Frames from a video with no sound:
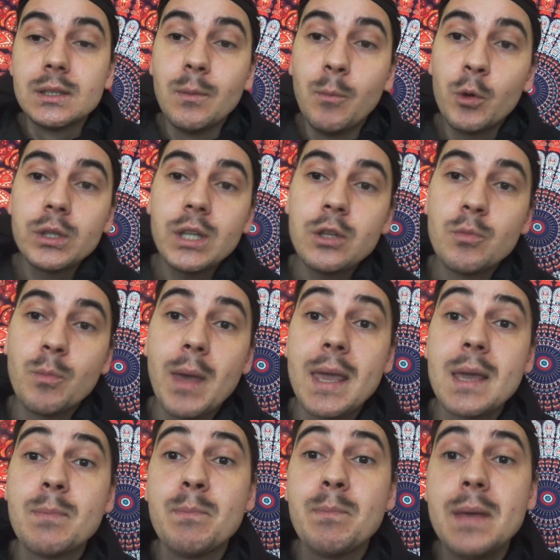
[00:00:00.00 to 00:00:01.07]
The more that you
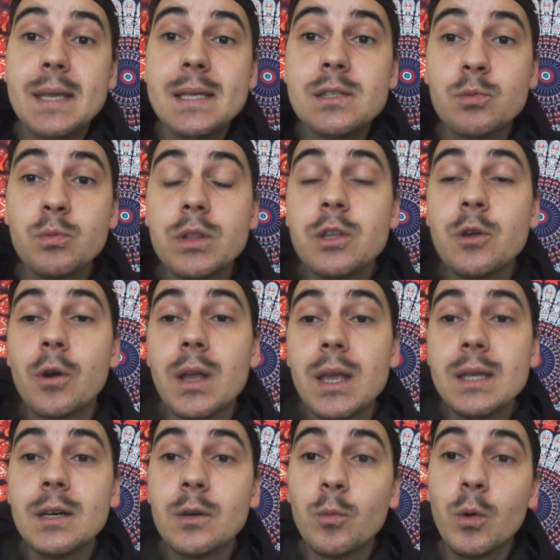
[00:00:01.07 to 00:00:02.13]
make peace with your
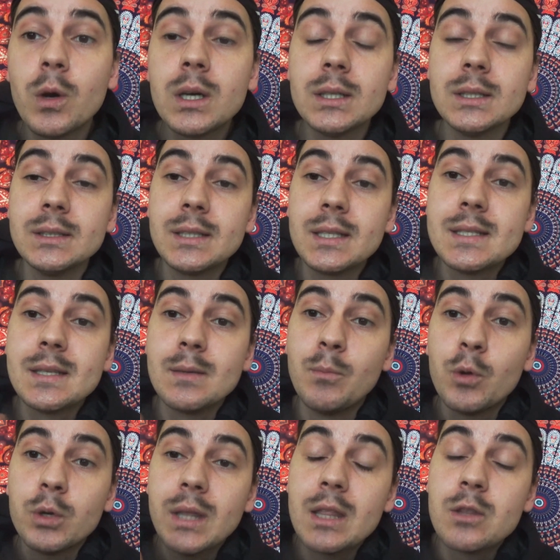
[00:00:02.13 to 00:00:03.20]
inner world is the
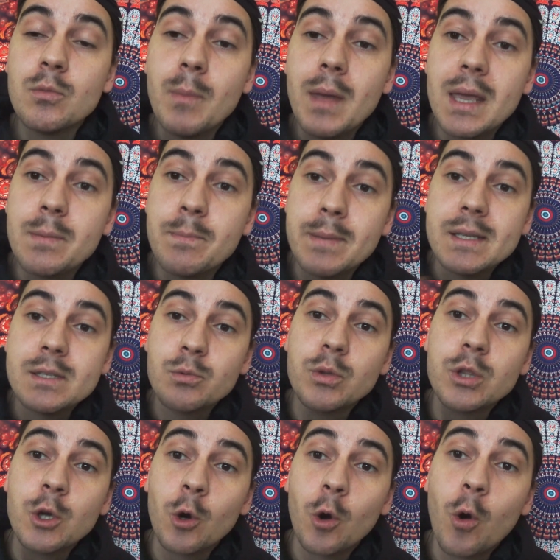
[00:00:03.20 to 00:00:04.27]
more that you make peace
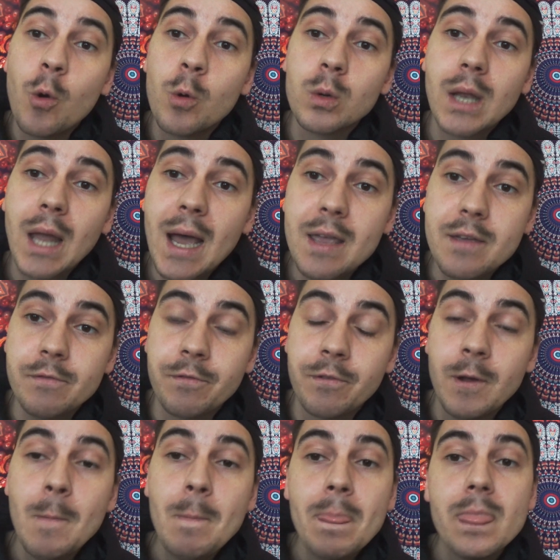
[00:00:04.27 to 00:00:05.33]
with your own life.
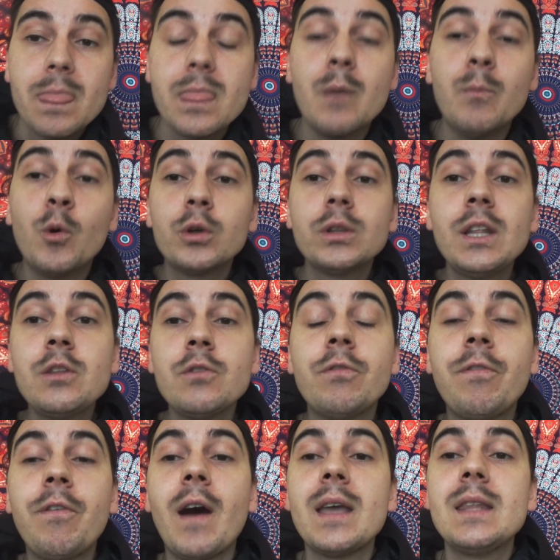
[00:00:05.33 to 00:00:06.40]
The more that you
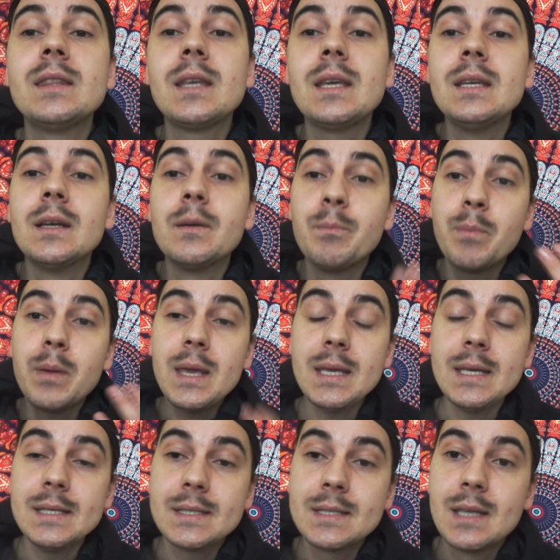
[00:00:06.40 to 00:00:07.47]
find inner
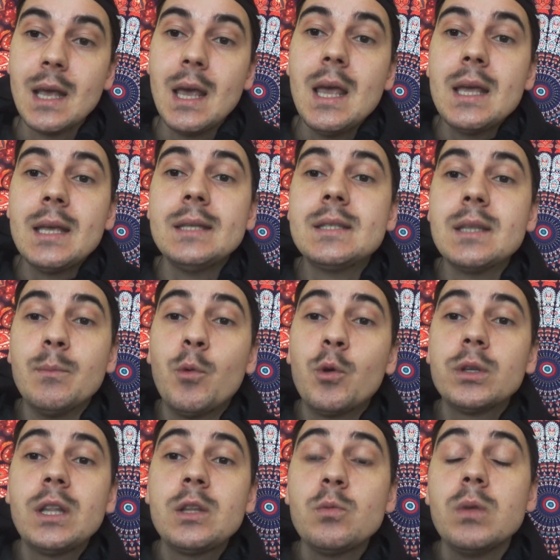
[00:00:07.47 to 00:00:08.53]
peace is the
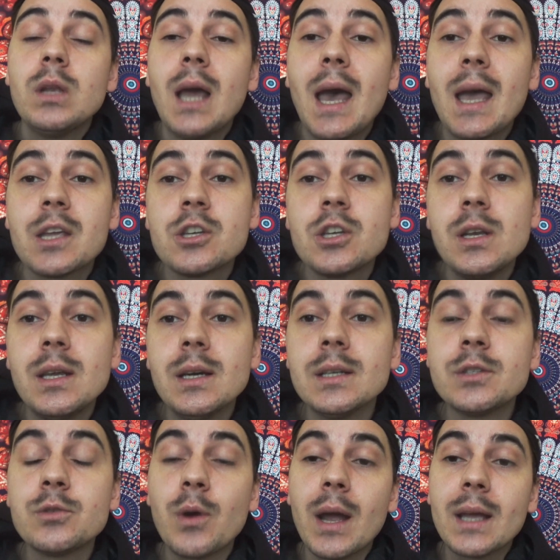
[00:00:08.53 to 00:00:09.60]
more that you will actually
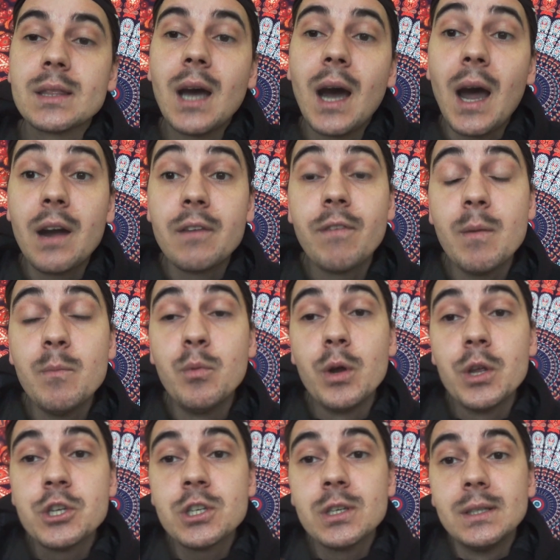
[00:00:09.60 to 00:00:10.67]
attract higher
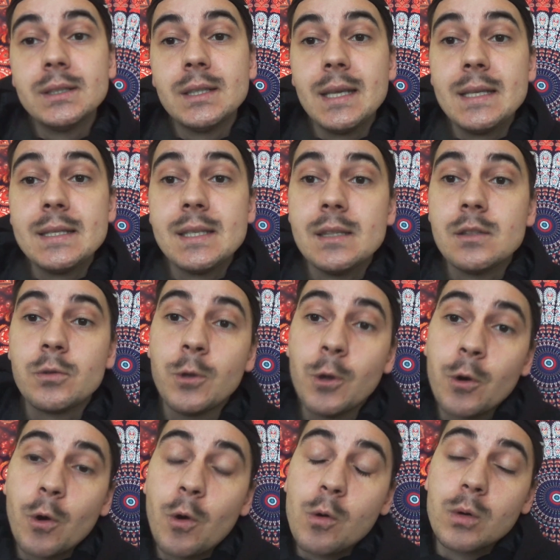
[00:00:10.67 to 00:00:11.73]
vibrational things into
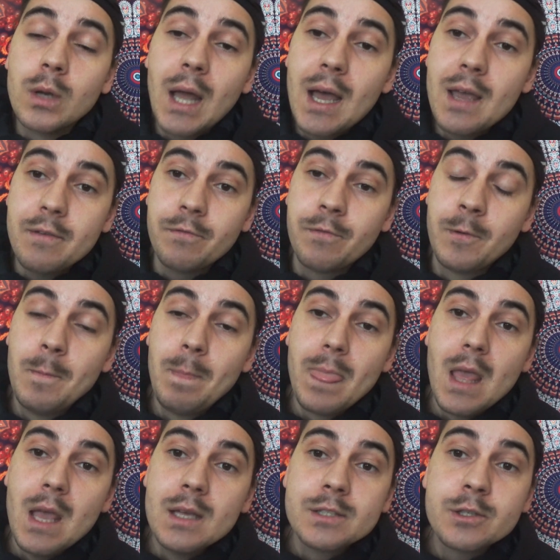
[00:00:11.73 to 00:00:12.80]
your own
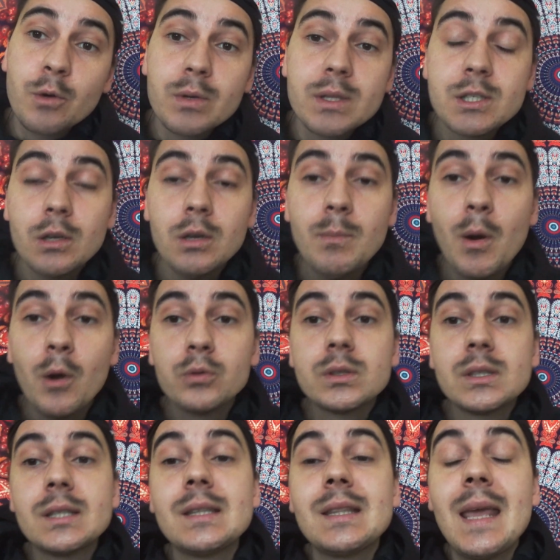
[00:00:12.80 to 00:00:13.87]
life. So it's all
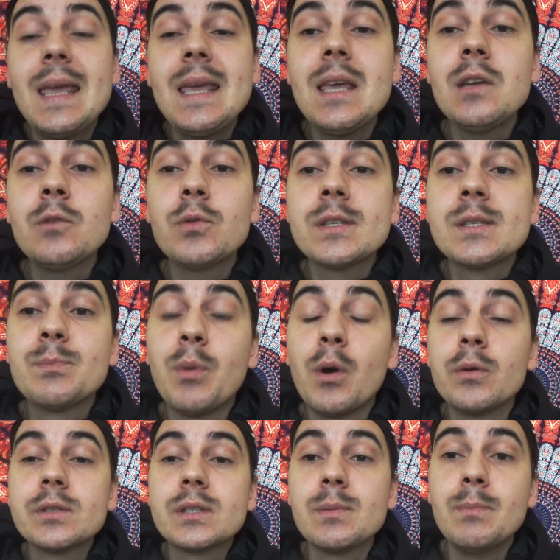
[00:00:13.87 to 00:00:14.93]
about taking
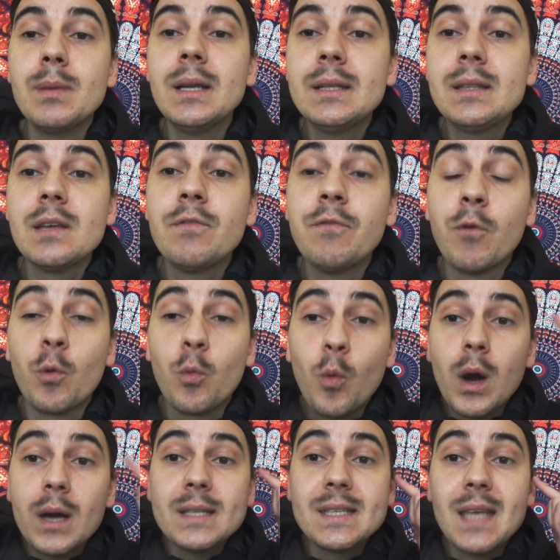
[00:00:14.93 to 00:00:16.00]
responsibility for
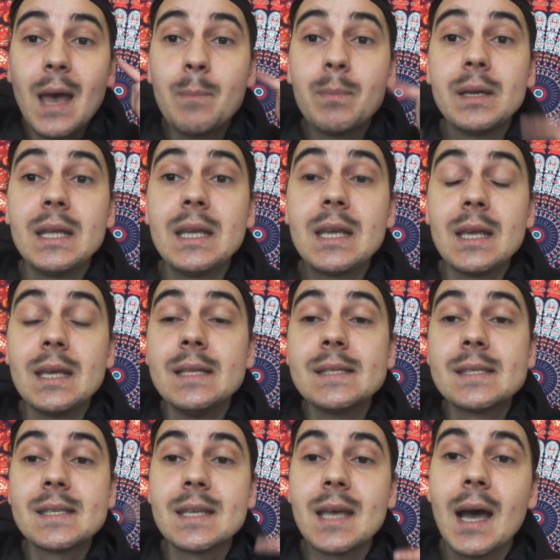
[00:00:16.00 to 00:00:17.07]
what is happening
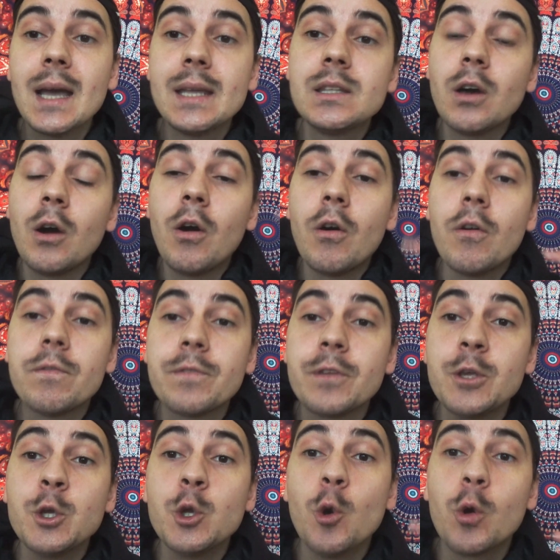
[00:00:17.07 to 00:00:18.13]
inside of
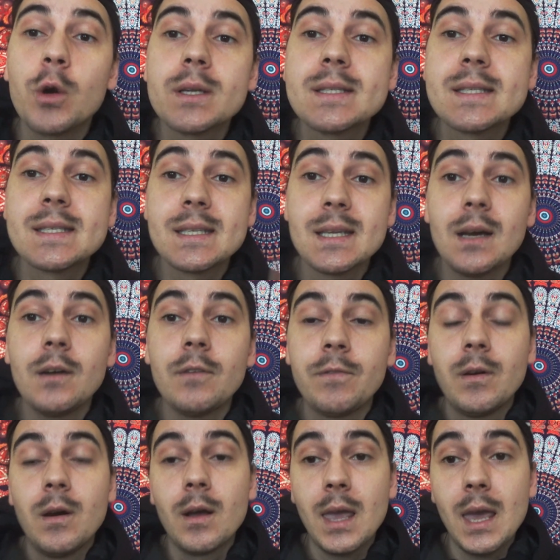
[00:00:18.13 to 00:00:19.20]

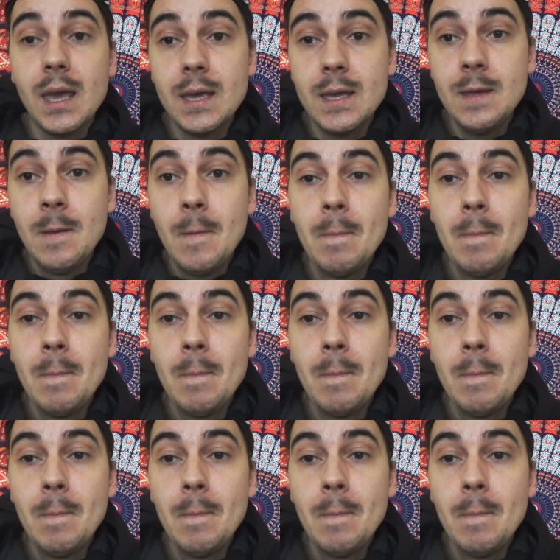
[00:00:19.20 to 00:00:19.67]
yourself, okay?